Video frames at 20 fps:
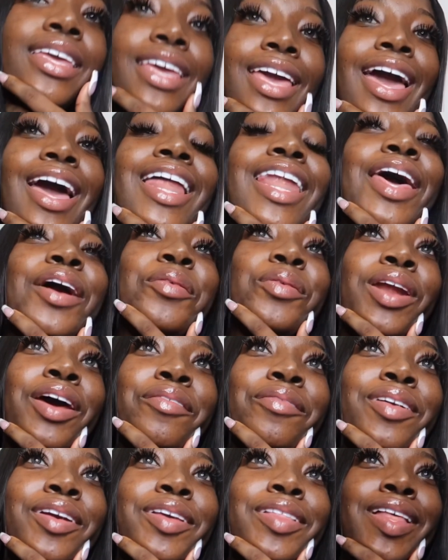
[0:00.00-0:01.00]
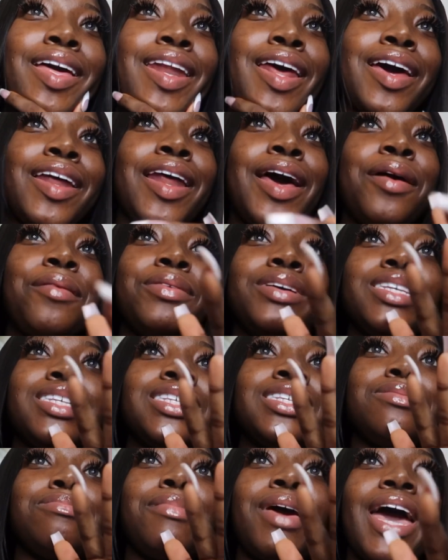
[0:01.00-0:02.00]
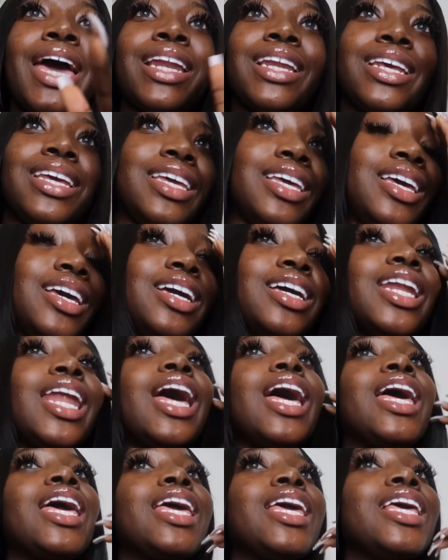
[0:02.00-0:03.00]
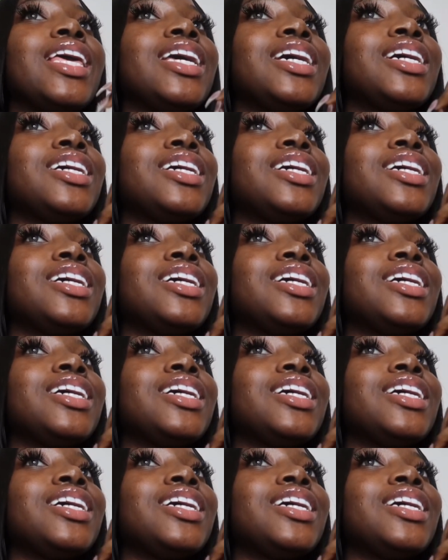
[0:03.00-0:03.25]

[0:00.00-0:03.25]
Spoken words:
yeah, like when I figured that out, I was mad geek. Like,